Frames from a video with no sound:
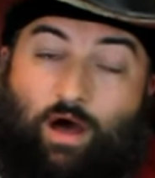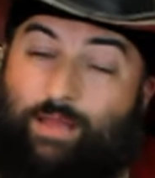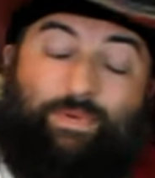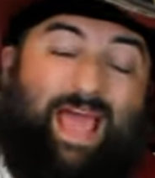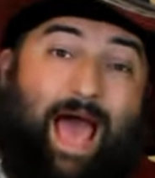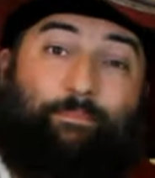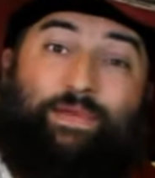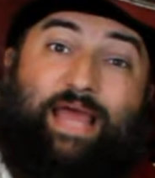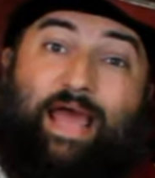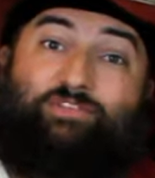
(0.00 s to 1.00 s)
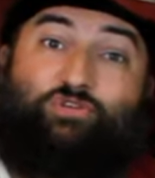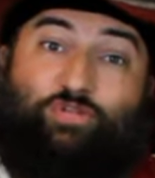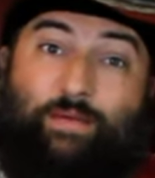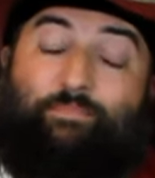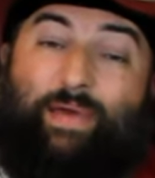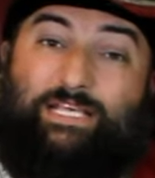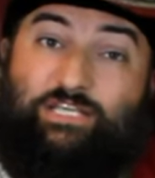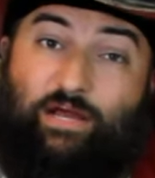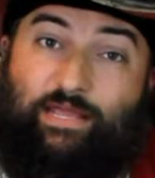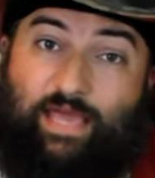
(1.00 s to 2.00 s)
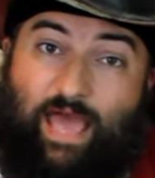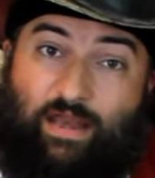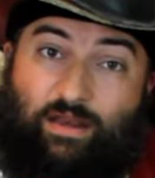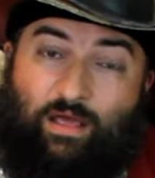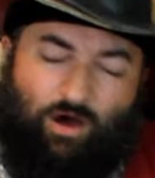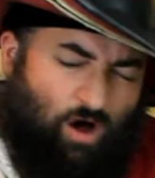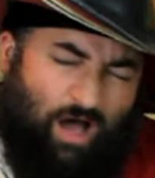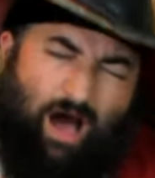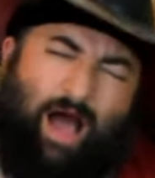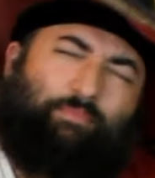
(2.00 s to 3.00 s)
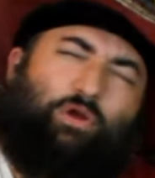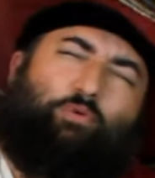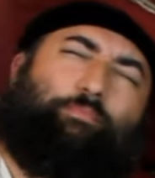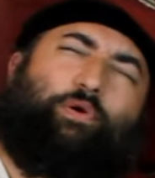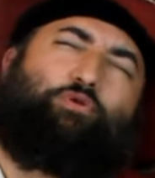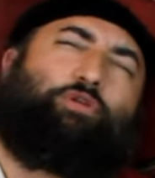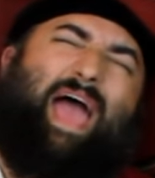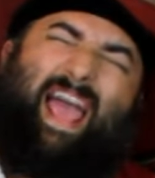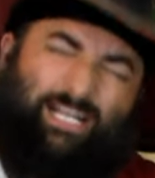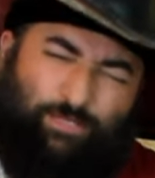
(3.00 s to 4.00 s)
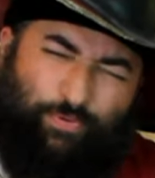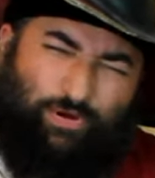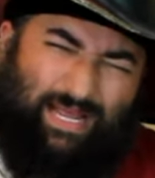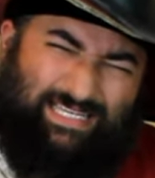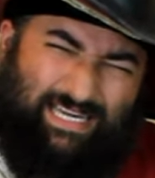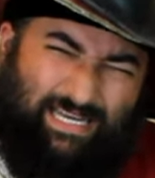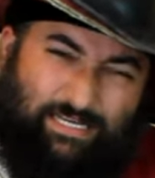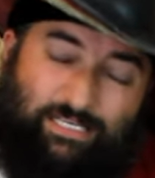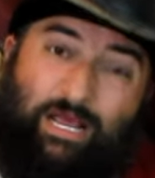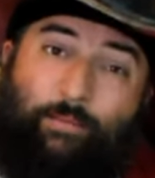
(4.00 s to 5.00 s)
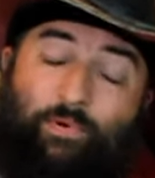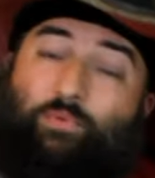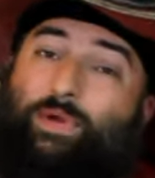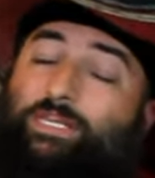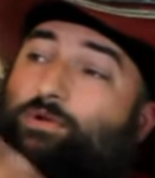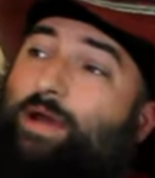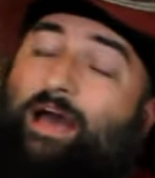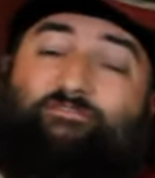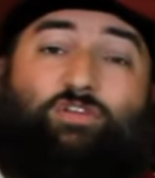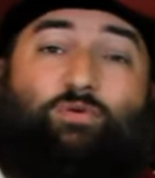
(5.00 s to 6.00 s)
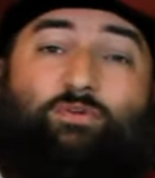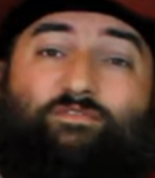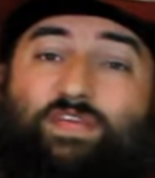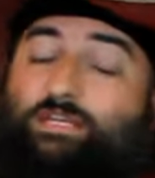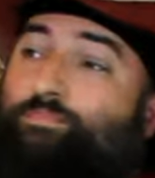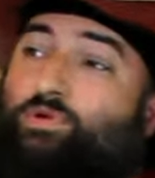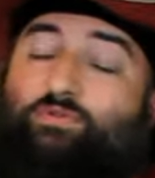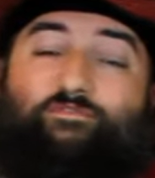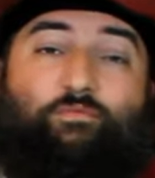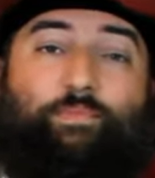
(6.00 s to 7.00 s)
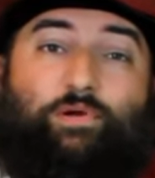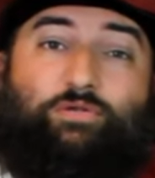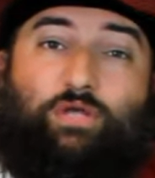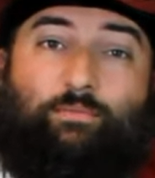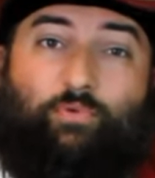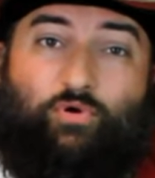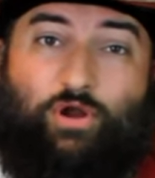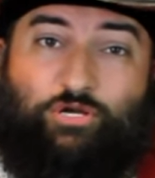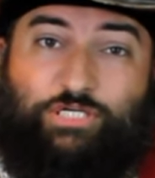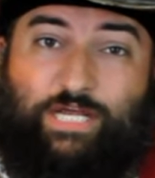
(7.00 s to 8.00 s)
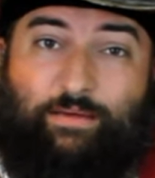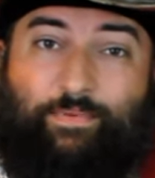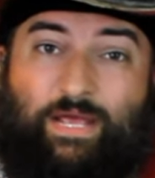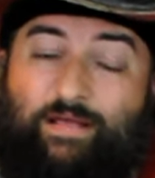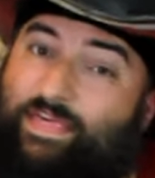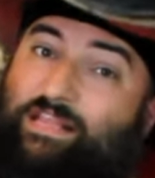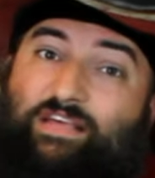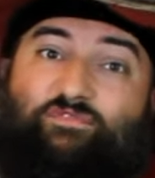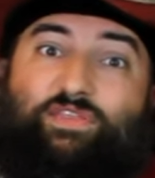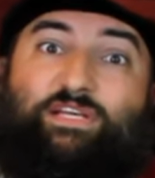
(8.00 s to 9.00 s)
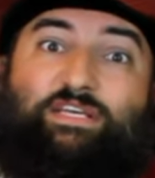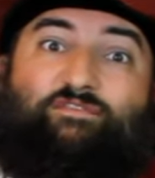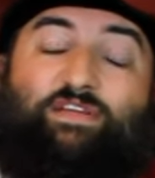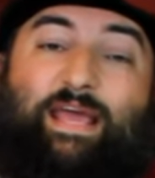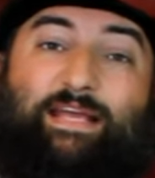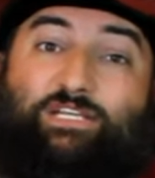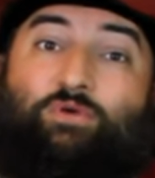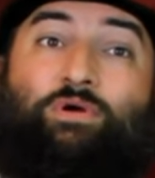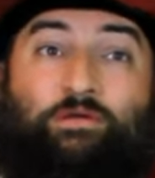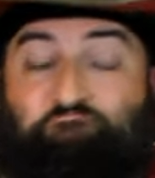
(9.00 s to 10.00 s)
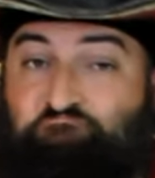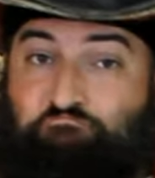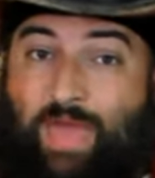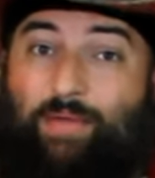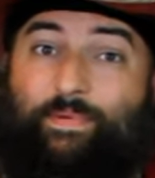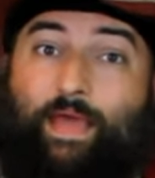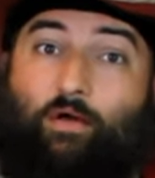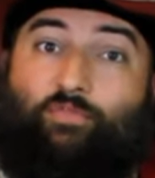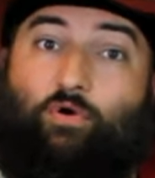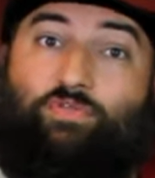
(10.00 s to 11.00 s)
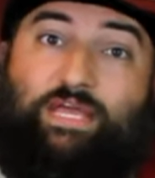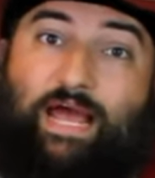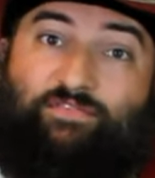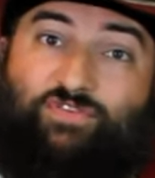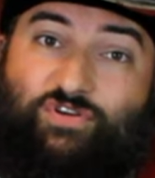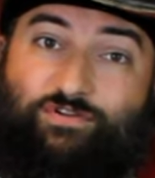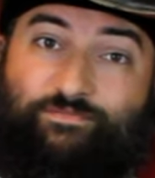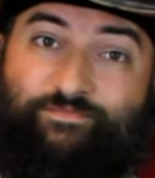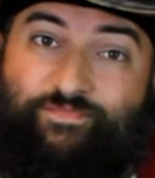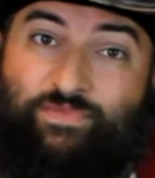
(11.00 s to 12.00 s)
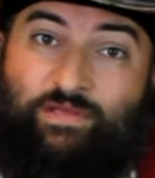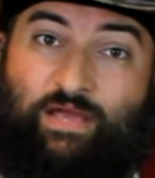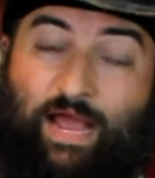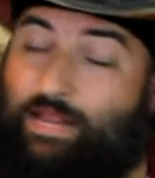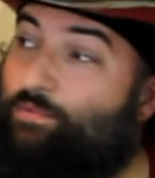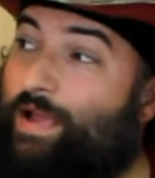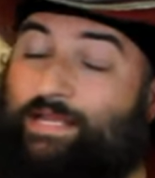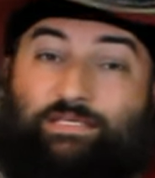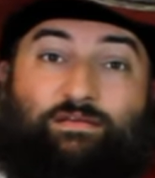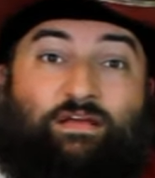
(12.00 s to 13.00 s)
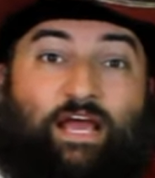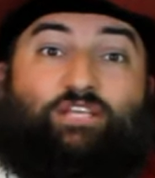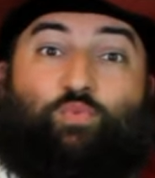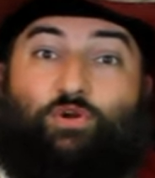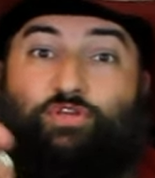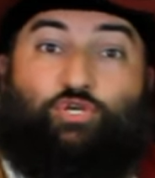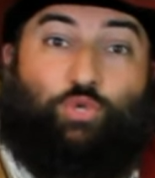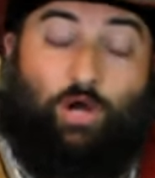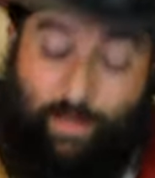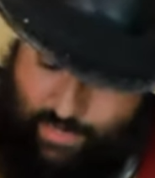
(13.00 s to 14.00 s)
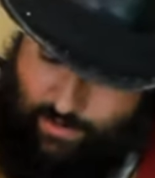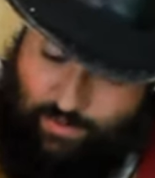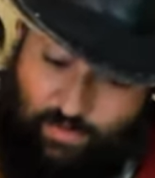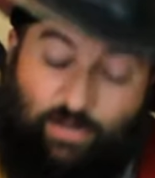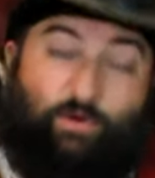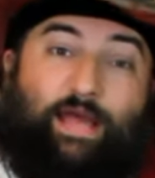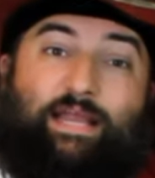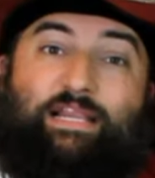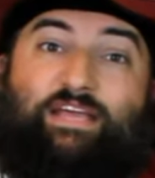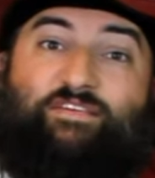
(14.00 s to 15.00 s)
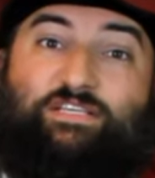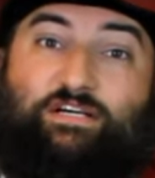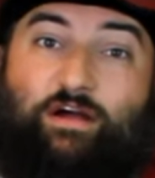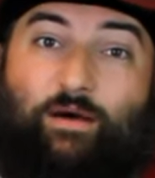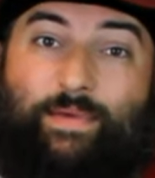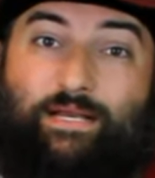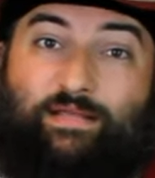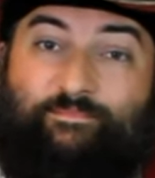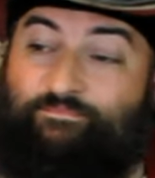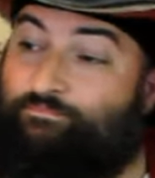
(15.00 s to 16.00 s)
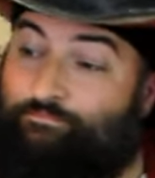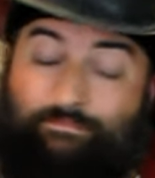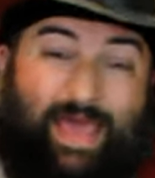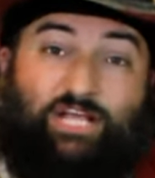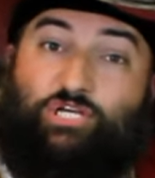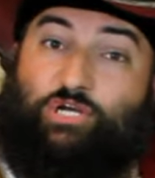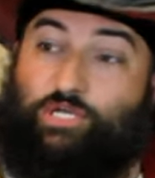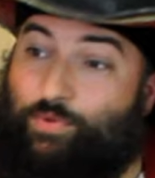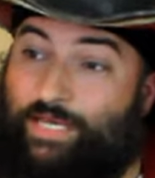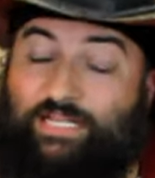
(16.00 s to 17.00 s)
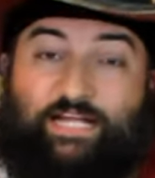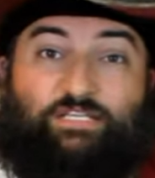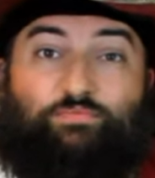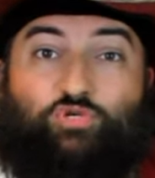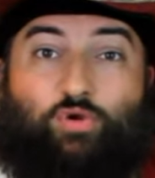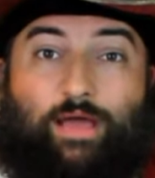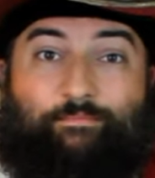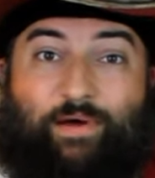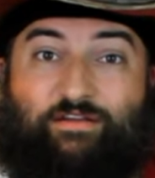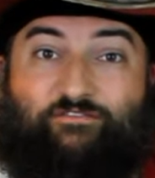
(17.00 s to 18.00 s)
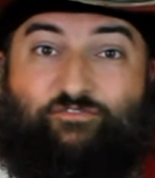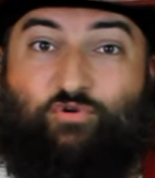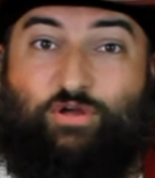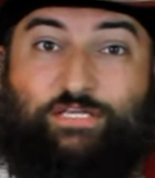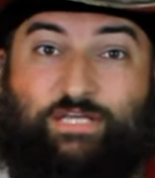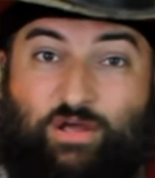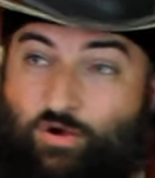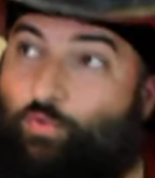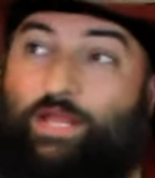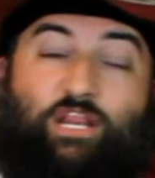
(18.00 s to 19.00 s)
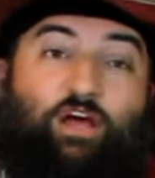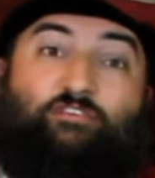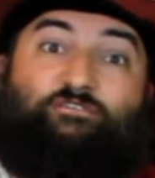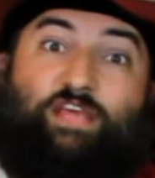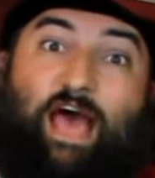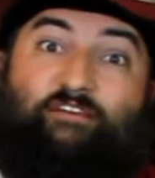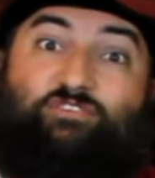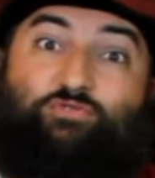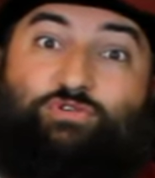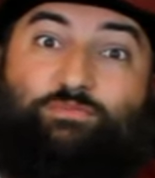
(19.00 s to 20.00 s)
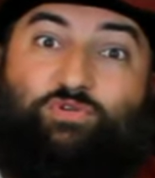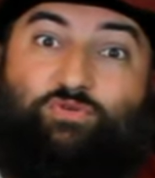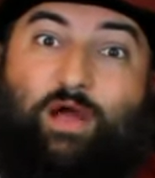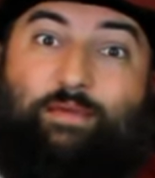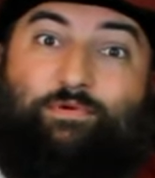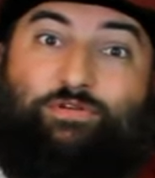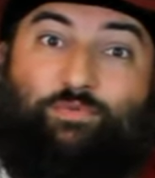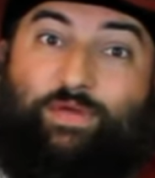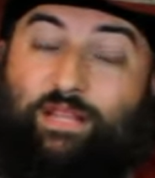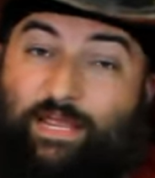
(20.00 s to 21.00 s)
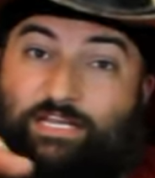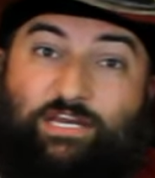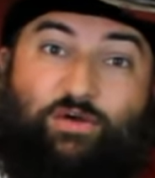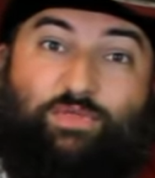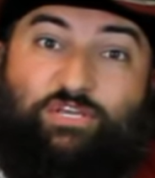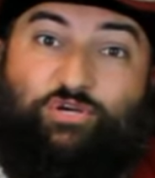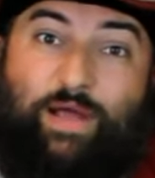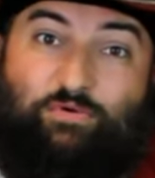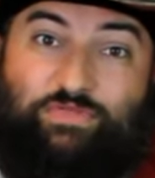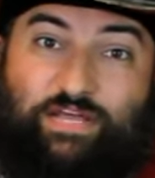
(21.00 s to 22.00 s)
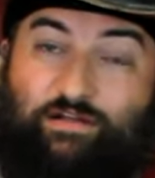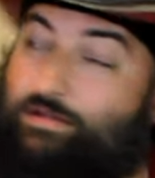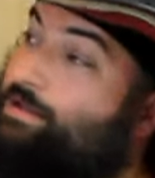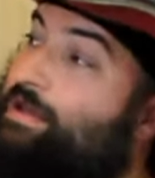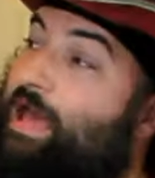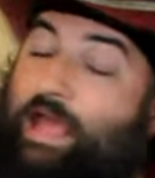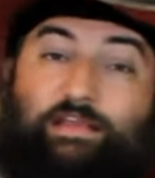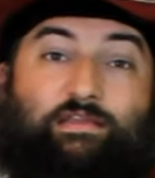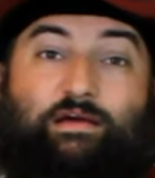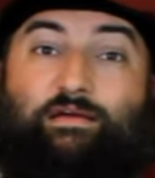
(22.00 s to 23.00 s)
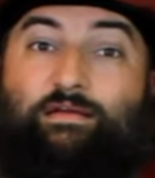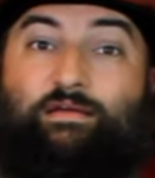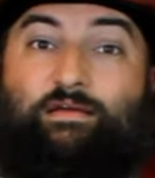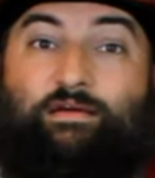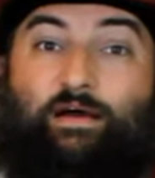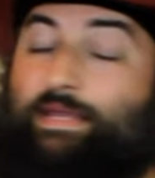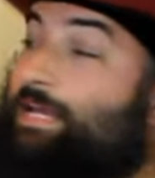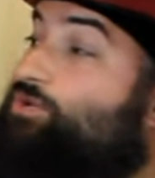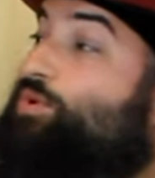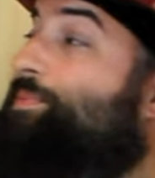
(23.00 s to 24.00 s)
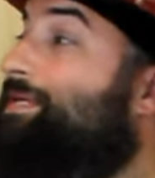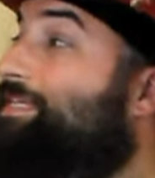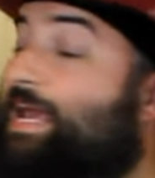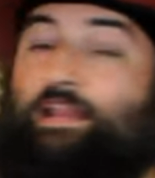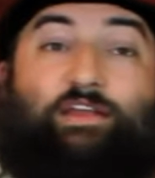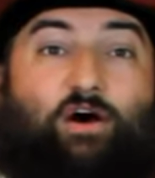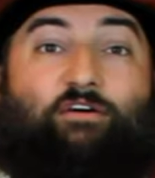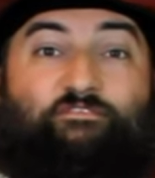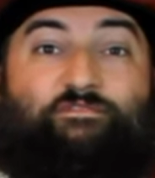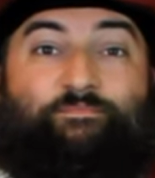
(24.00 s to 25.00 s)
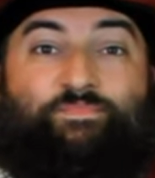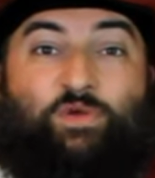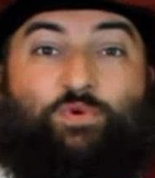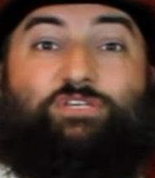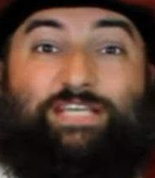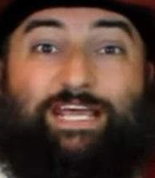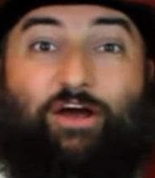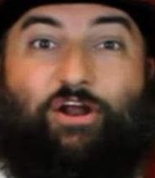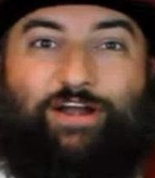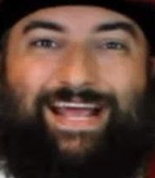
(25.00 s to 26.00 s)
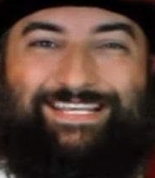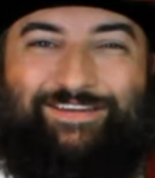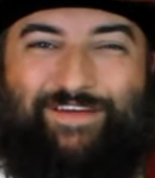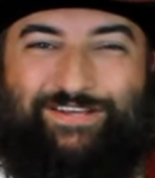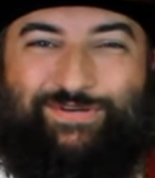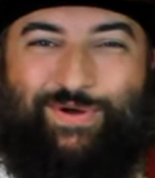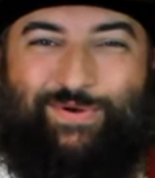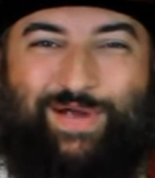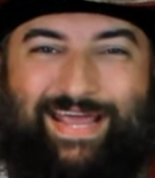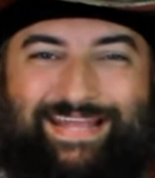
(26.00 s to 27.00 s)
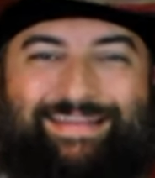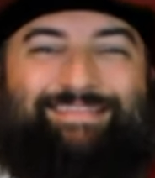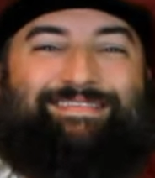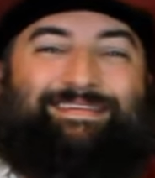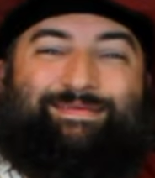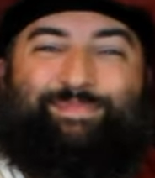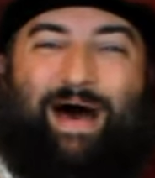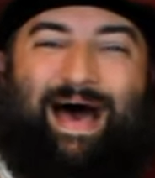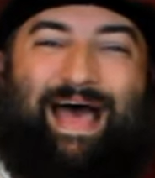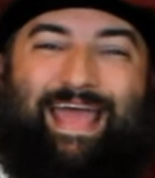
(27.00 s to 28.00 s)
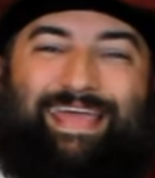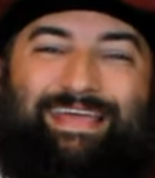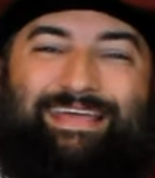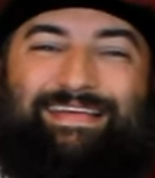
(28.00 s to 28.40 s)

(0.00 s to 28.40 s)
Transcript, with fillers: I'd be happy to answer them best I can. I'm no bird expert as it is, but we do have two of these beautiful birds on board our ship. They live with us every day, so maybe I'll know the answer. Anyways, it's worth a try. Go ahead, leave us a comment. Make sure you hit that subscribe button for us. We love to have new subscribers and we like to know that you're out there. And uh, I guess we'll be sailing off. We'll see you on our next adventure, alright? Bye!